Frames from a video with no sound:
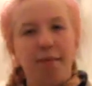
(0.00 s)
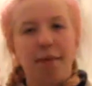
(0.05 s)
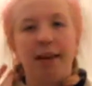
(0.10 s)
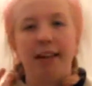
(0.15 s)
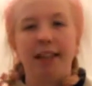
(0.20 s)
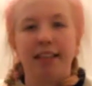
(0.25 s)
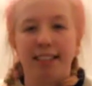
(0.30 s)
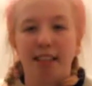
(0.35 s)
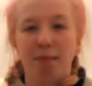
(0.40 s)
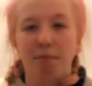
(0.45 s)
I'm
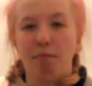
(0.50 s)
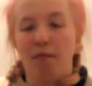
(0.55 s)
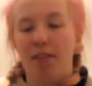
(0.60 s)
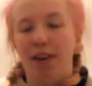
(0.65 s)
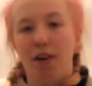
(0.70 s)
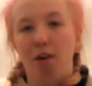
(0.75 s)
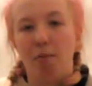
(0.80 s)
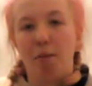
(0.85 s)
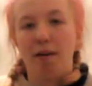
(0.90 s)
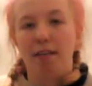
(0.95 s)
making a separate
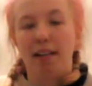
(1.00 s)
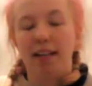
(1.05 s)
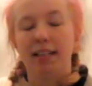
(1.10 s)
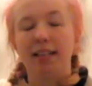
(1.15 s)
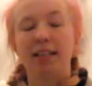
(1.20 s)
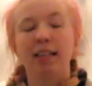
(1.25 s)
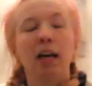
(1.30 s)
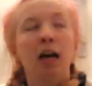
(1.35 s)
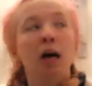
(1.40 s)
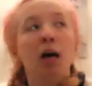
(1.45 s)
video about
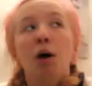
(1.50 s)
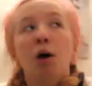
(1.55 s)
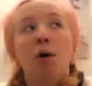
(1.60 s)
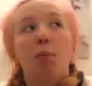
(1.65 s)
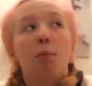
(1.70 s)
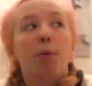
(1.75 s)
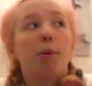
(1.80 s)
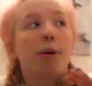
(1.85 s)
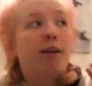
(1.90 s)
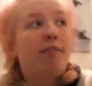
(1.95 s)
this,
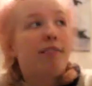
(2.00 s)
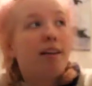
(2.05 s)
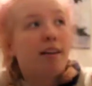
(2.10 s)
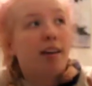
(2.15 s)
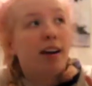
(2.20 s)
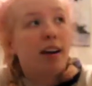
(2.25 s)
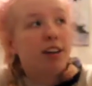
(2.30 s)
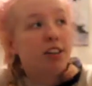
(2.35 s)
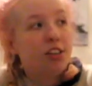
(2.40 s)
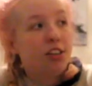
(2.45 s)
but what I found
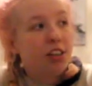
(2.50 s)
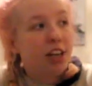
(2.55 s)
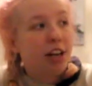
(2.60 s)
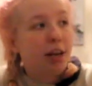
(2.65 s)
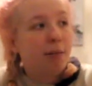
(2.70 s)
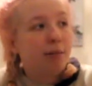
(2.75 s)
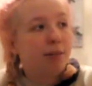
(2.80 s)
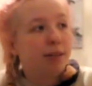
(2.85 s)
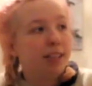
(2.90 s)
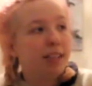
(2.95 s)
last
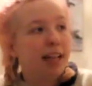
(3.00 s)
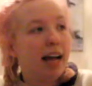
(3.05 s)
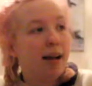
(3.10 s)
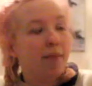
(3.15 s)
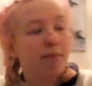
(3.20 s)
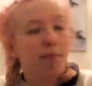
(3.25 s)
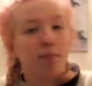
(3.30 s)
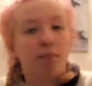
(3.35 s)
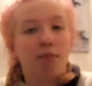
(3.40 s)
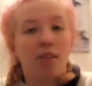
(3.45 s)
year was
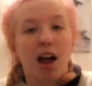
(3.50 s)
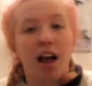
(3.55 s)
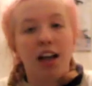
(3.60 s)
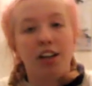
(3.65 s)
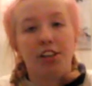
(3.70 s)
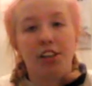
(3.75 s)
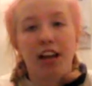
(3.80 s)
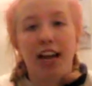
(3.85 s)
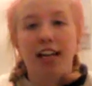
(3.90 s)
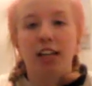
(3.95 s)
that I
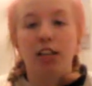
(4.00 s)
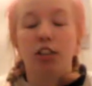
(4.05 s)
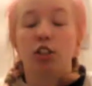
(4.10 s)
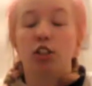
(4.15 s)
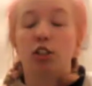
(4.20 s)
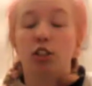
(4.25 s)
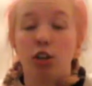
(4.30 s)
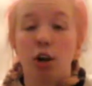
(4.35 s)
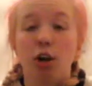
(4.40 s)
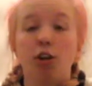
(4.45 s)
changed
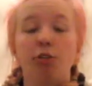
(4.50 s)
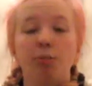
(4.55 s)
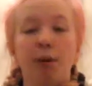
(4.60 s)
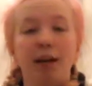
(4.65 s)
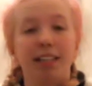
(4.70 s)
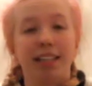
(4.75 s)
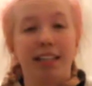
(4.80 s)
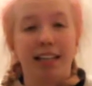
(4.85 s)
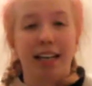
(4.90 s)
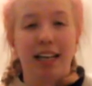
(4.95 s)
so
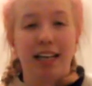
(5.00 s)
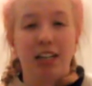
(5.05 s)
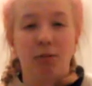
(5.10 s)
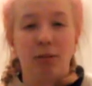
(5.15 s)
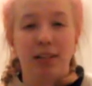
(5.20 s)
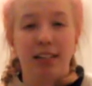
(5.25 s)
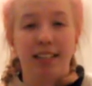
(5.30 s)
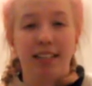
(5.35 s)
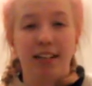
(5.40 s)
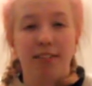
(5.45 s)
dramatically in
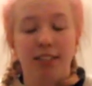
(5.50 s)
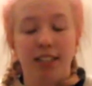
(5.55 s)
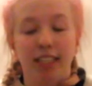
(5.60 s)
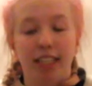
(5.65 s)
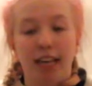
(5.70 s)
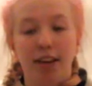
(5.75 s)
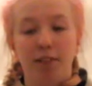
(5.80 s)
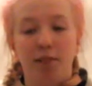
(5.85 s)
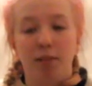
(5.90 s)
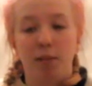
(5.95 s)

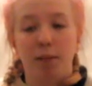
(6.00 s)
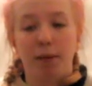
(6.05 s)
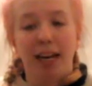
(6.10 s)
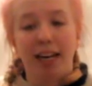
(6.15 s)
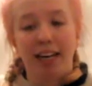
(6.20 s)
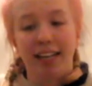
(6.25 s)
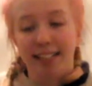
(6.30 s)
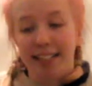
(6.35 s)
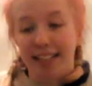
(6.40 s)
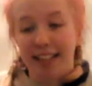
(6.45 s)
2017 from the
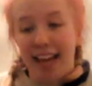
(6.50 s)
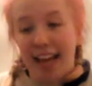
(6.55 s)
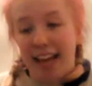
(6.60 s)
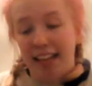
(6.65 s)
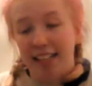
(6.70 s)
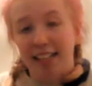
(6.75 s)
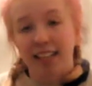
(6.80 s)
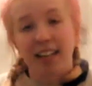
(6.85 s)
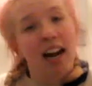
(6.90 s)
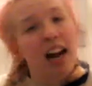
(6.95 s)
beginning to the
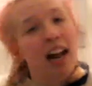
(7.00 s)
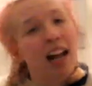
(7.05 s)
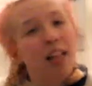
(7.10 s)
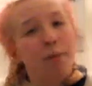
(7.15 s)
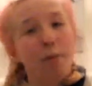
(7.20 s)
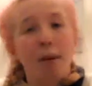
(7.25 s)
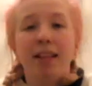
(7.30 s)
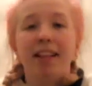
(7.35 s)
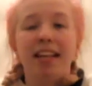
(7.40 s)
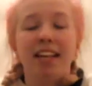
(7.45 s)
end.
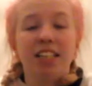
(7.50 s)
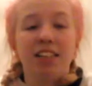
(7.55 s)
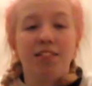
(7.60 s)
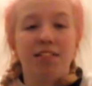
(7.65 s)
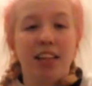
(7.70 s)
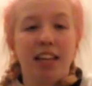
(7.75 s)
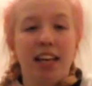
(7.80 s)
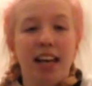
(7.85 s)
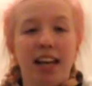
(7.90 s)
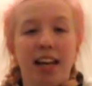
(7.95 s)
By the end
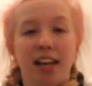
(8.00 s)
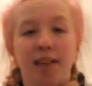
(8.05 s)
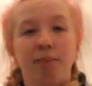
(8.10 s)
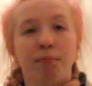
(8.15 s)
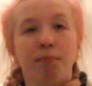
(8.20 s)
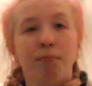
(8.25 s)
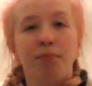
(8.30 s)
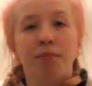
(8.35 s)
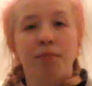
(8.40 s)
of the year,